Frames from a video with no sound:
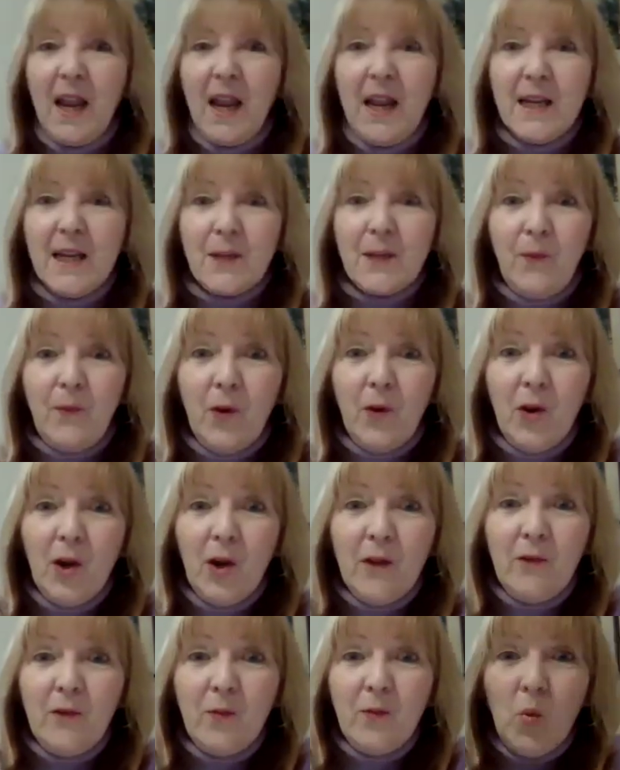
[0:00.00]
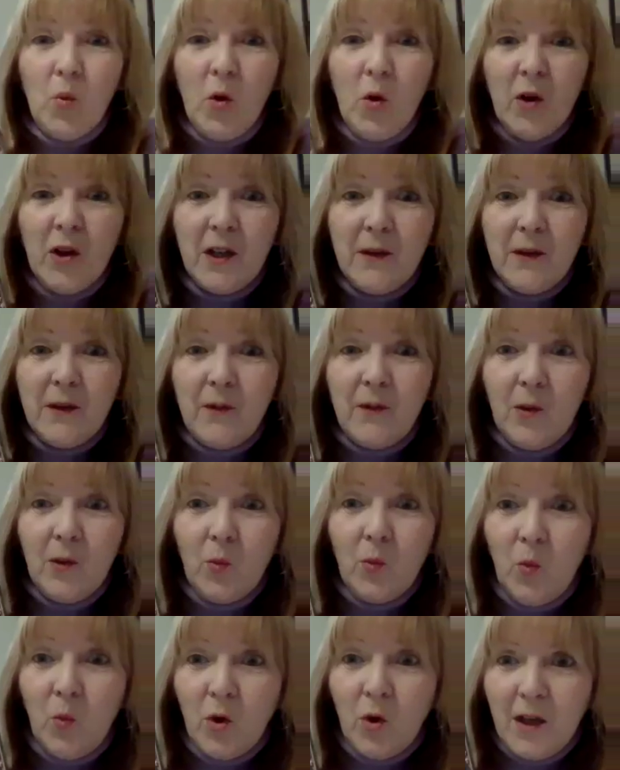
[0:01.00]
It's full of
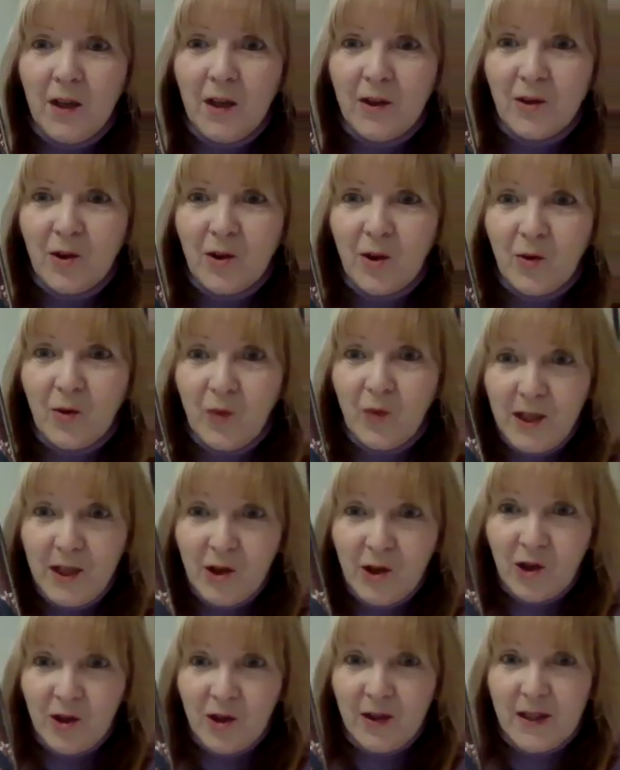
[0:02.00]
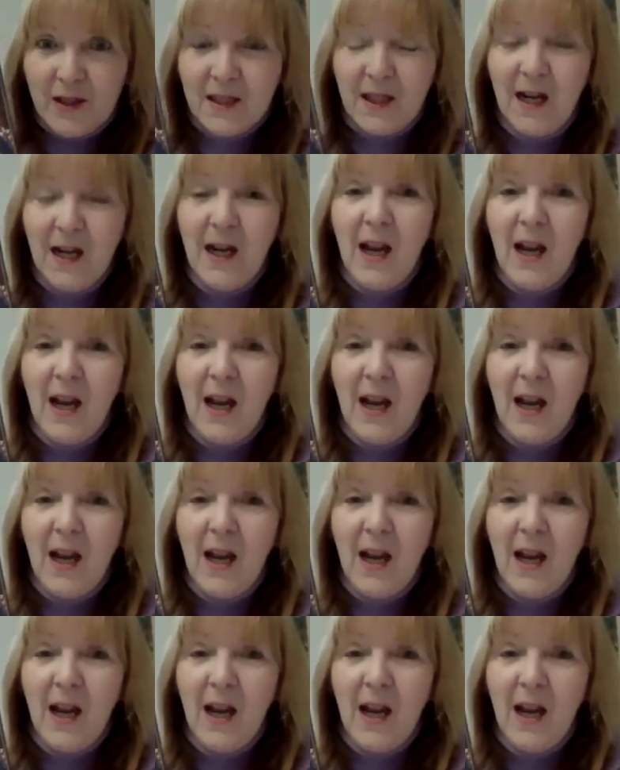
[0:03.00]
wonderful woodland creatures.